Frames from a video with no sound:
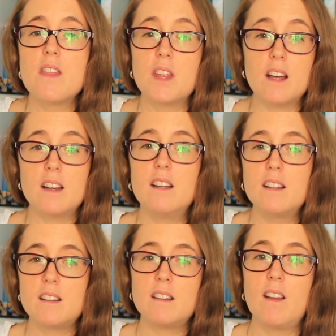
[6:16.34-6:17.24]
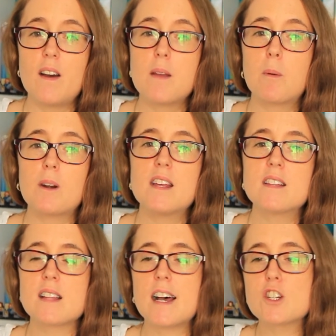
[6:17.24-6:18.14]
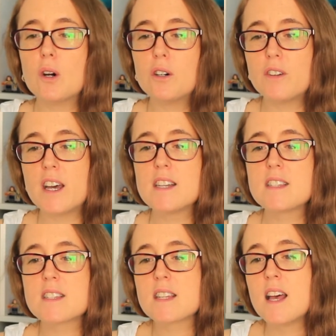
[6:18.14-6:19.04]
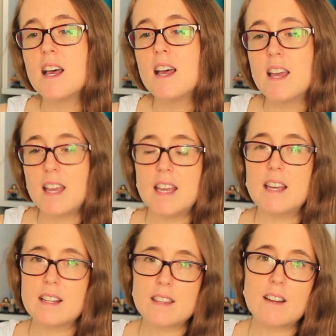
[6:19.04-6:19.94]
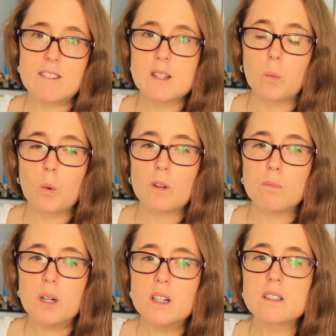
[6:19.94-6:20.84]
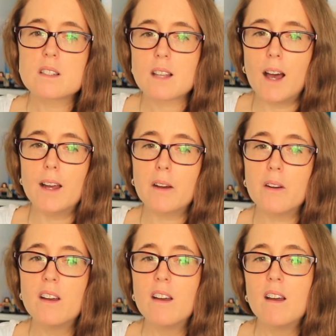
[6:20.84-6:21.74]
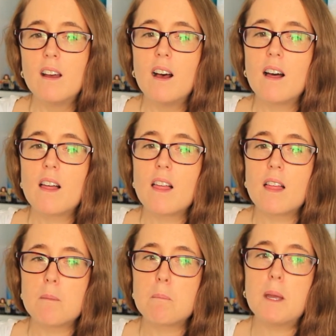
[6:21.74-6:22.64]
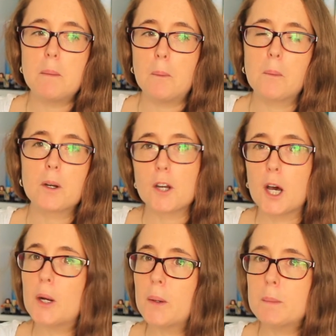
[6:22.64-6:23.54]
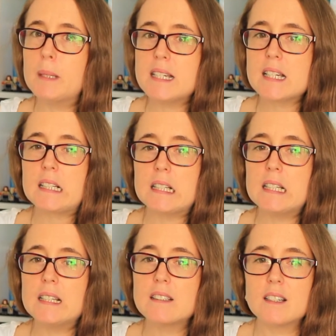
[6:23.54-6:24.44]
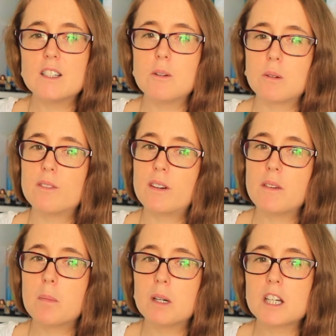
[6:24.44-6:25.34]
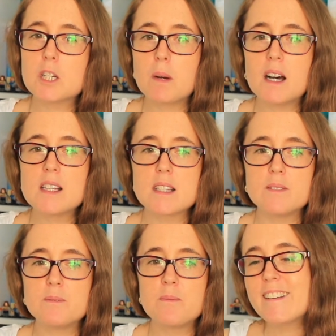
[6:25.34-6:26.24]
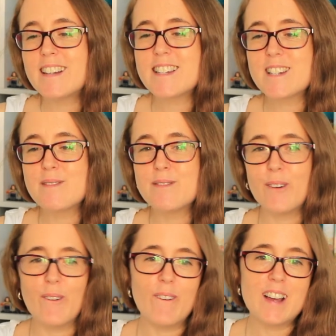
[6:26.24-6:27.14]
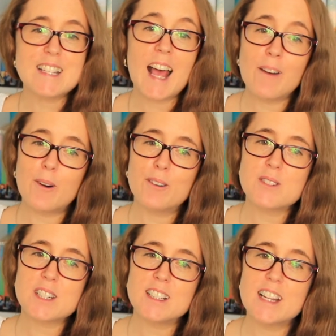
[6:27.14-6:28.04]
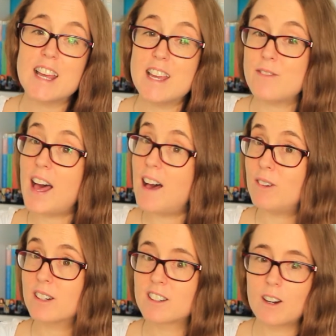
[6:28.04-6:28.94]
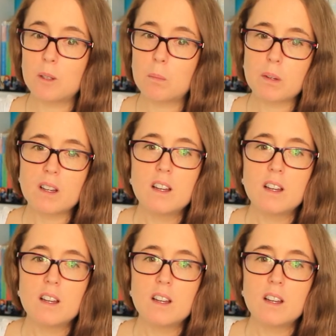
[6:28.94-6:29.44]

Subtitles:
the library slash office, there is a wall of books, so people would know immediately that you're a very bookish person. Question four is, how often, if ever, gulp,